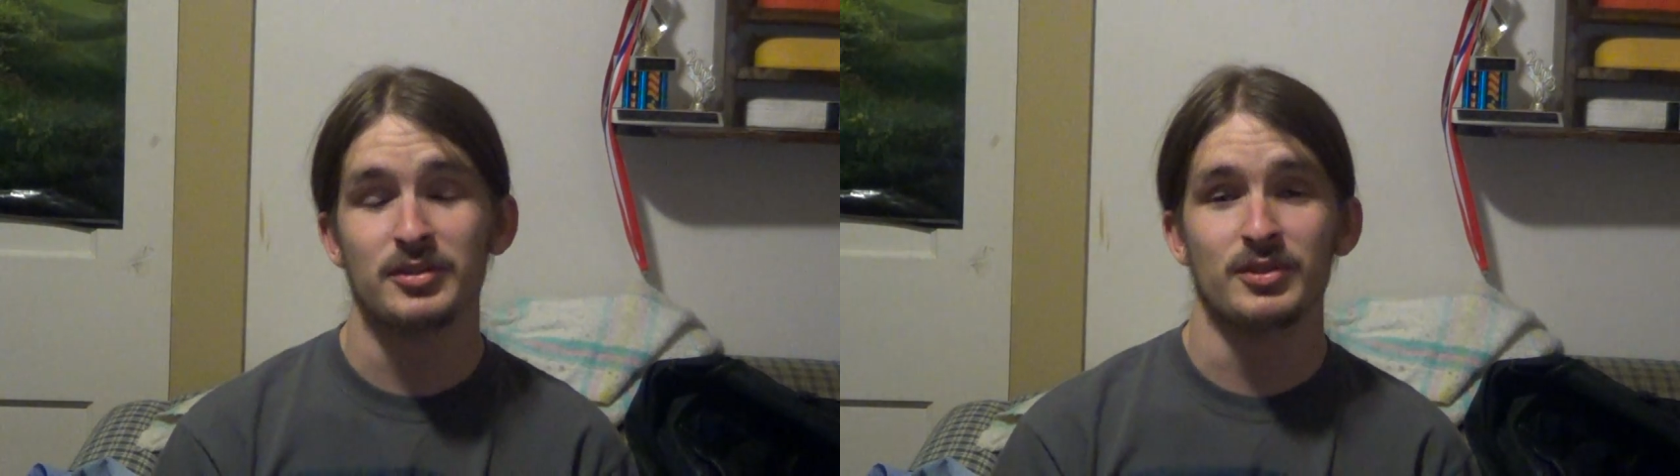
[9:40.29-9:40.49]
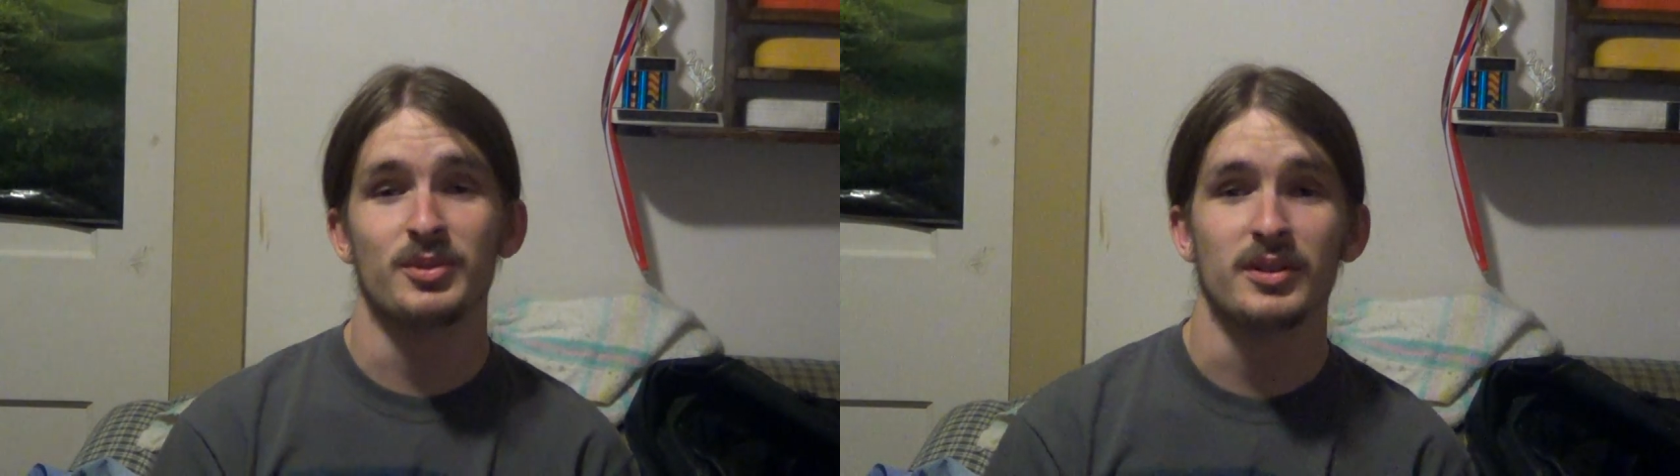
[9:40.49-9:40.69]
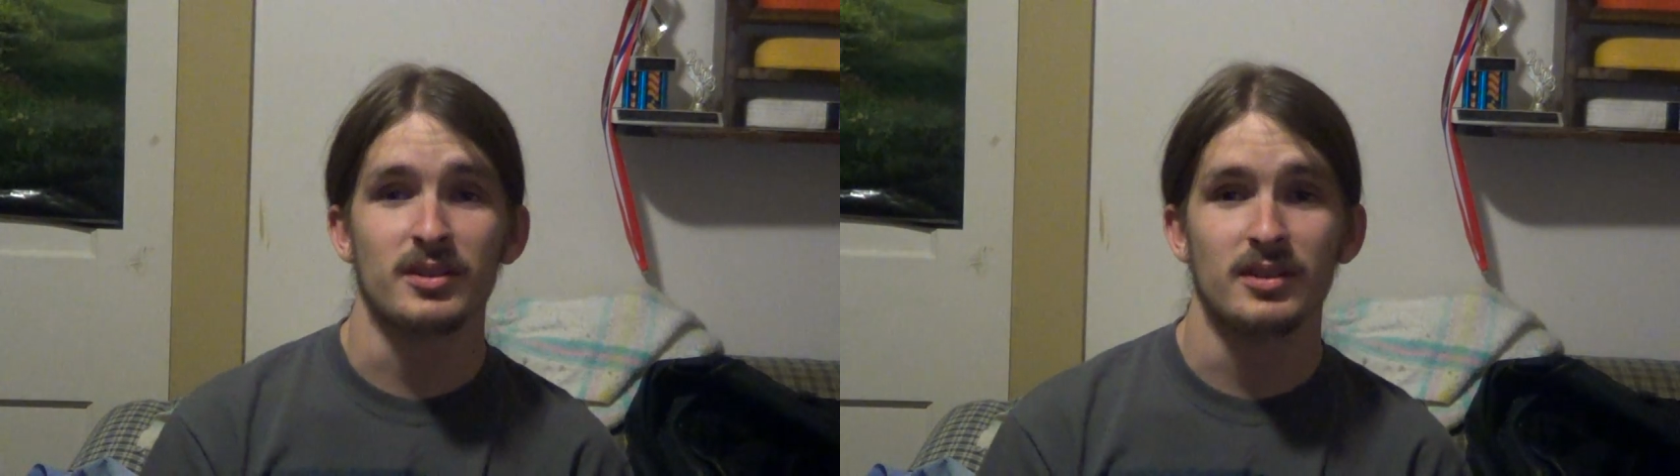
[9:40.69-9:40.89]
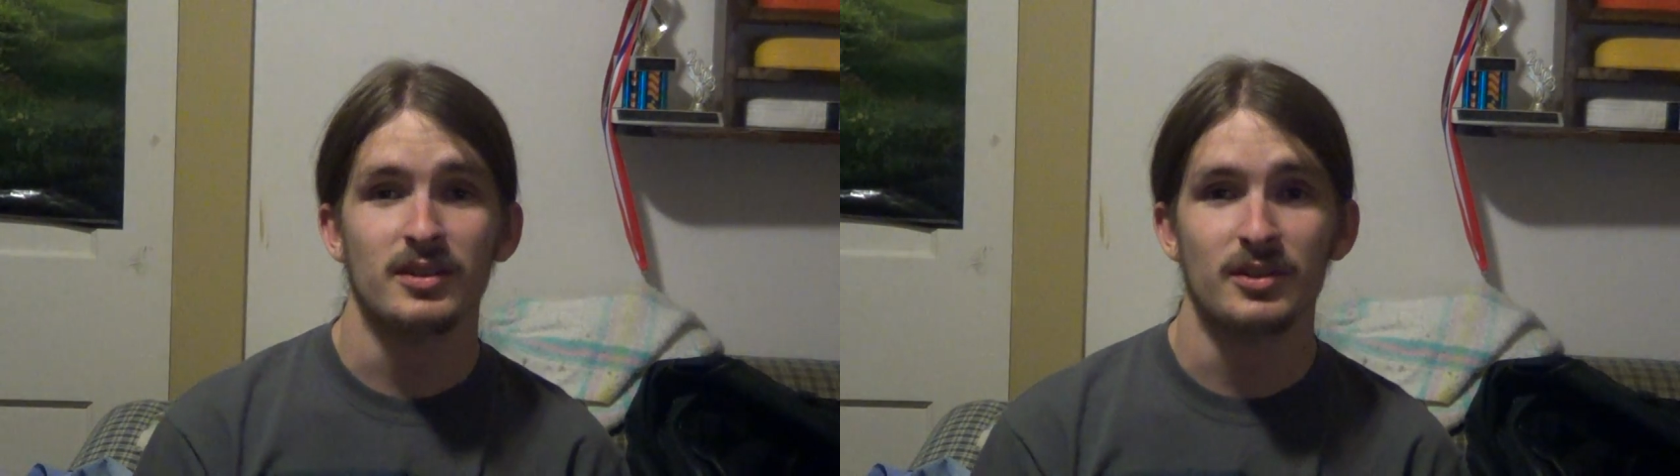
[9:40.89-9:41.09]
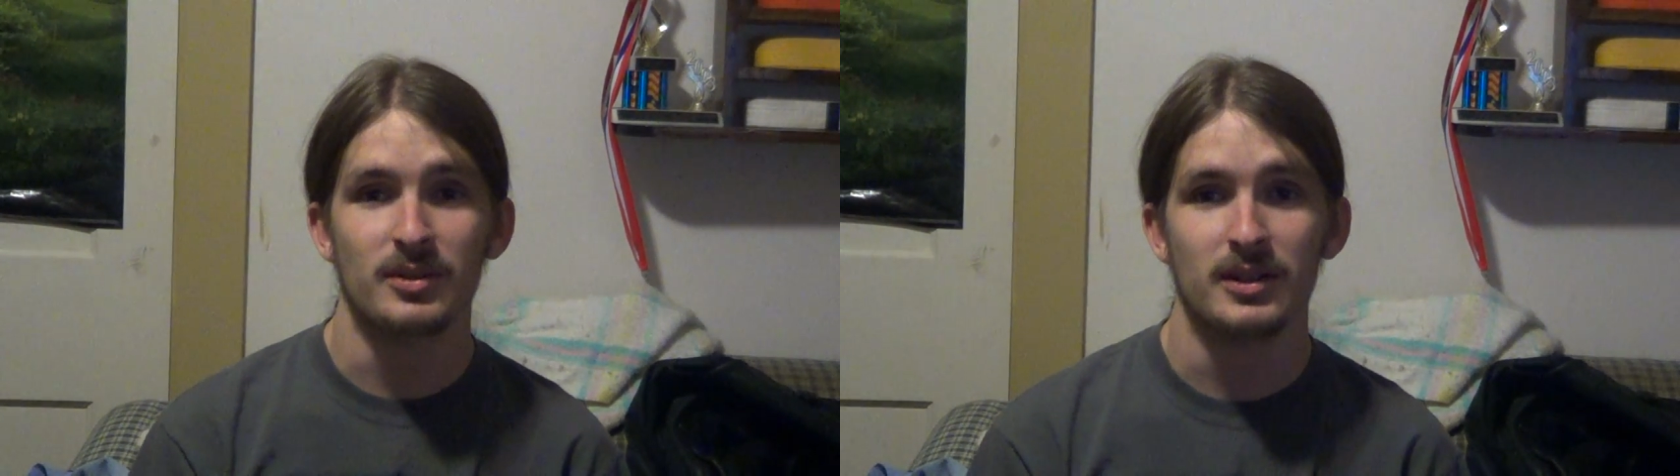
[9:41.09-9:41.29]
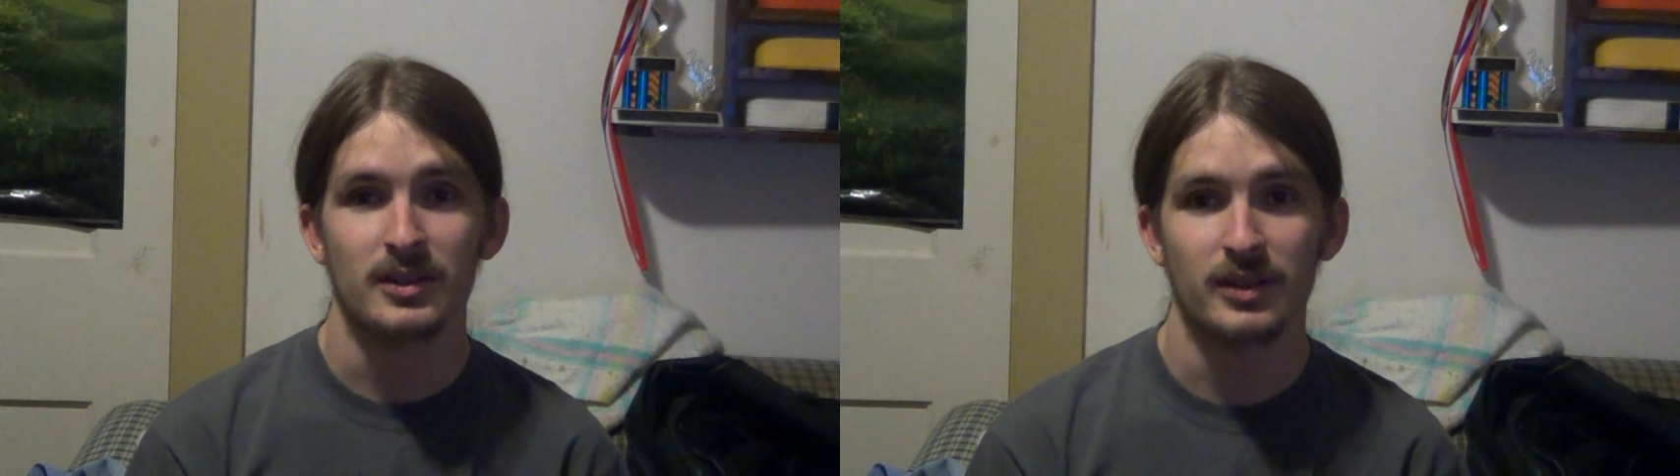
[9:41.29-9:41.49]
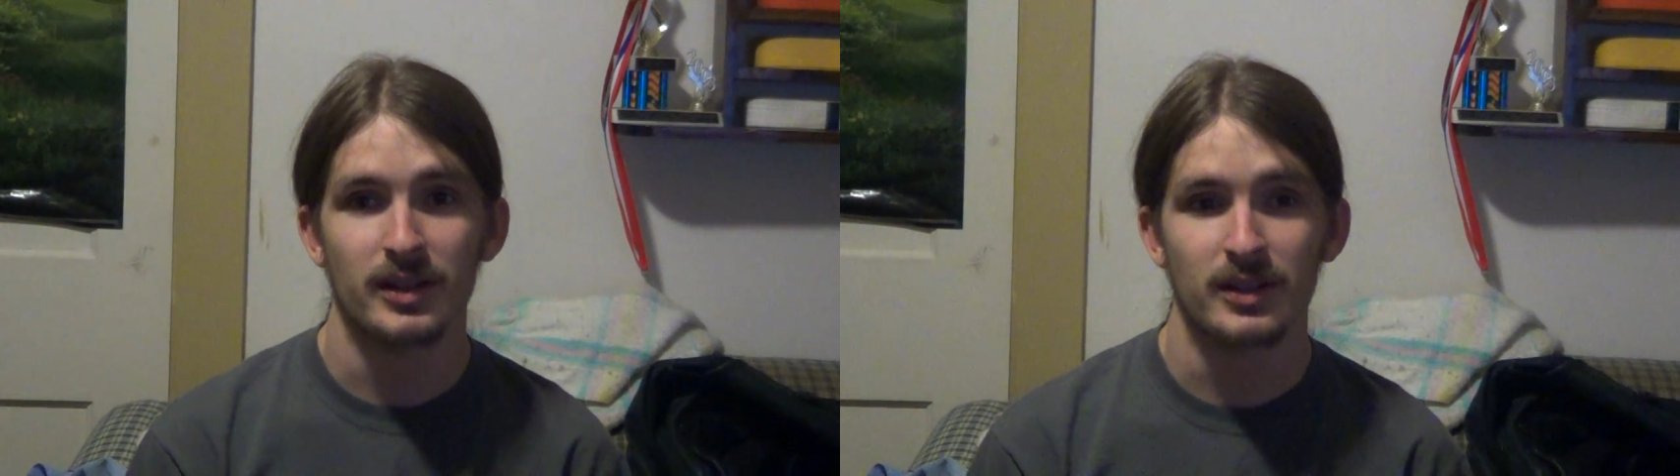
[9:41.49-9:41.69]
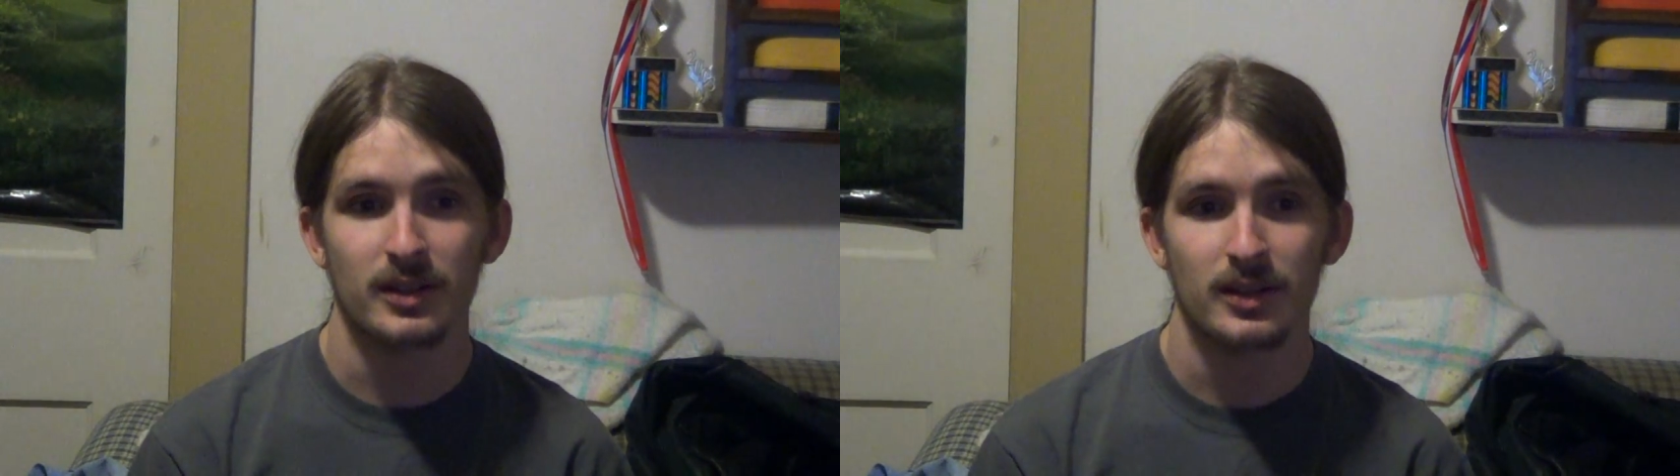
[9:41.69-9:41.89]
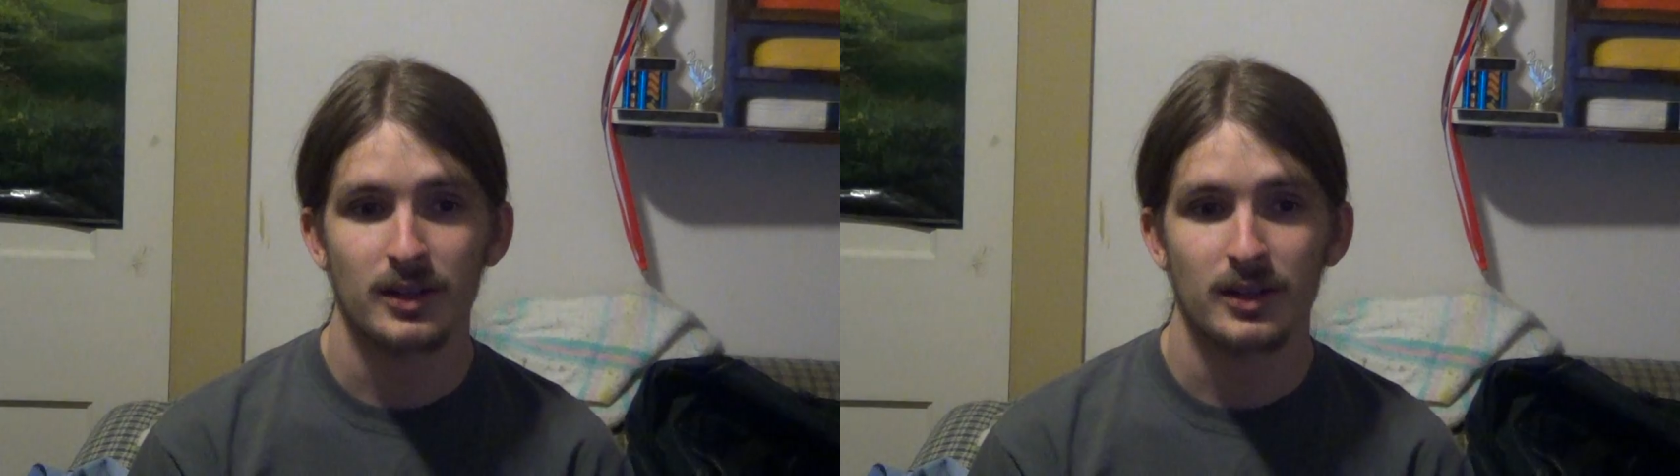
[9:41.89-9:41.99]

so quickly, in a way. Like,